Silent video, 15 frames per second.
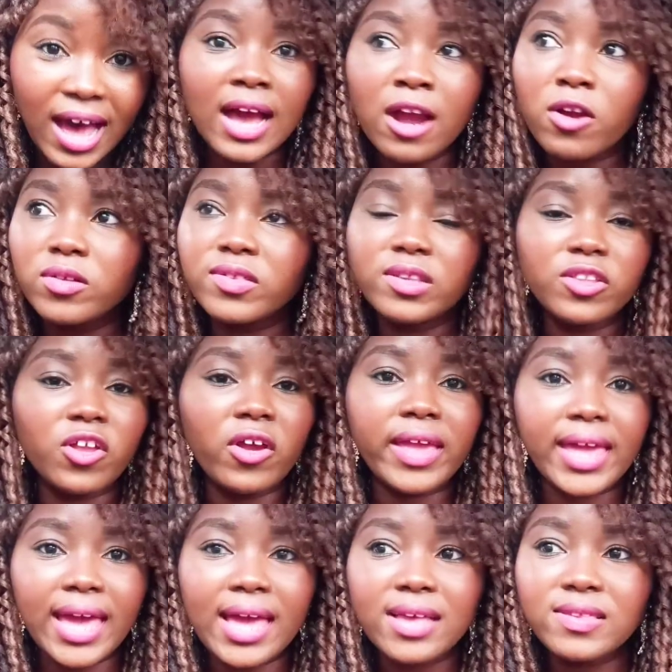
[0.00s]
I consider
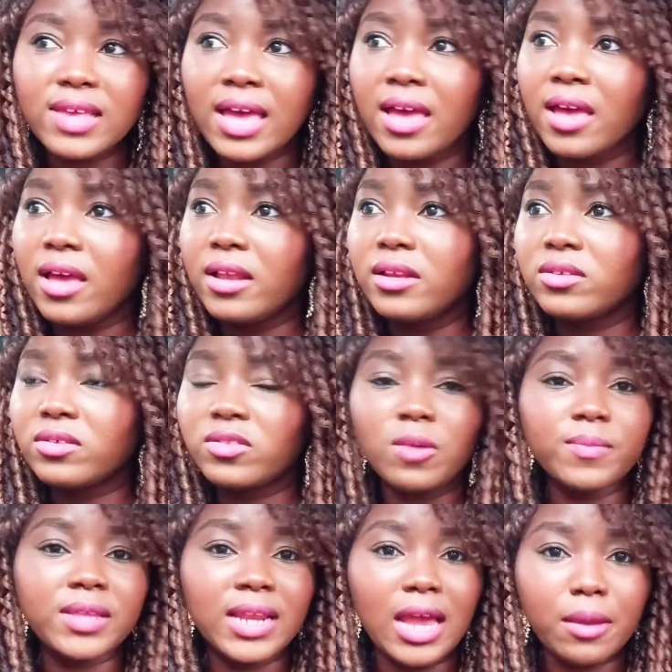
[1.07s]
Guess and
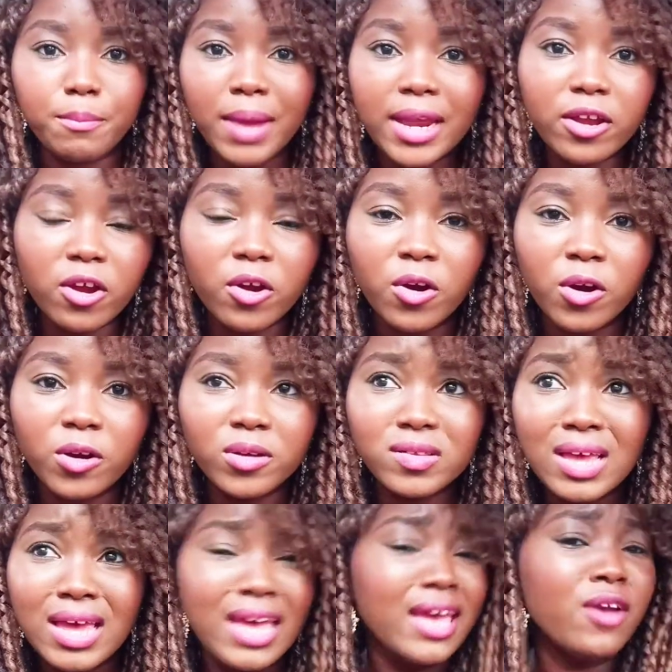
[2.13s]
something like Michael
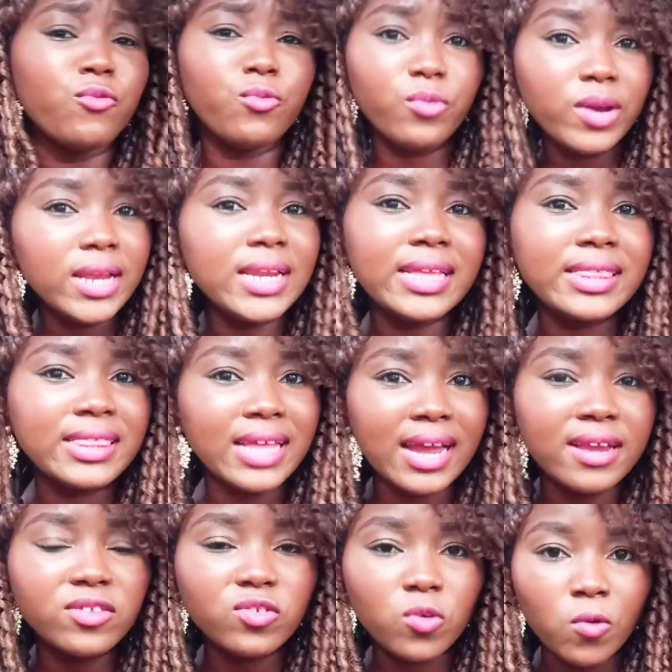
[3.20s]
Kors a really
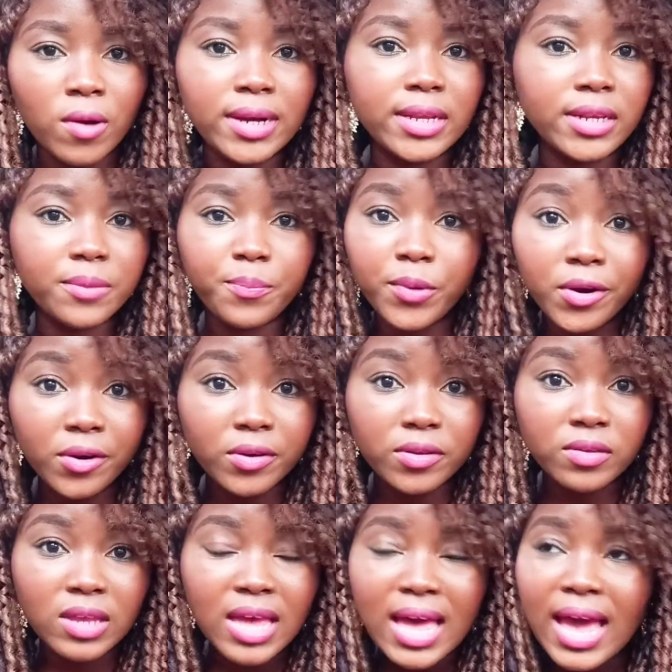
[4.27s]
nice quality
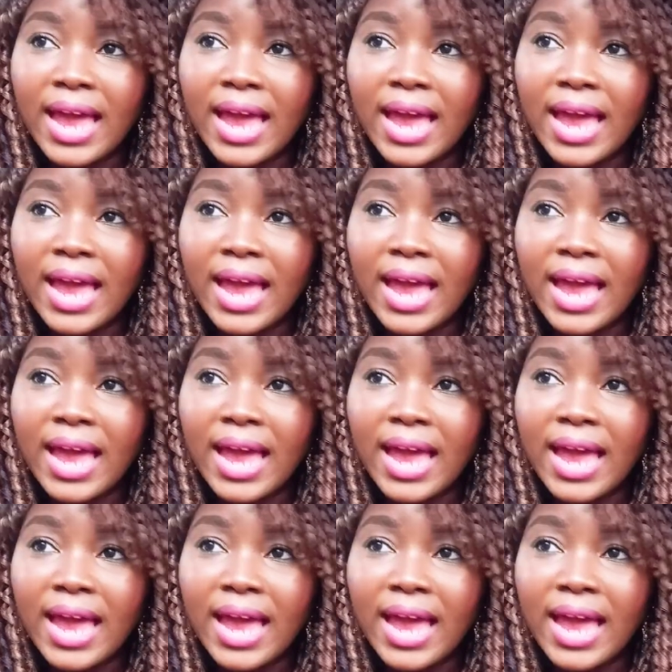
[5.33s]
purse.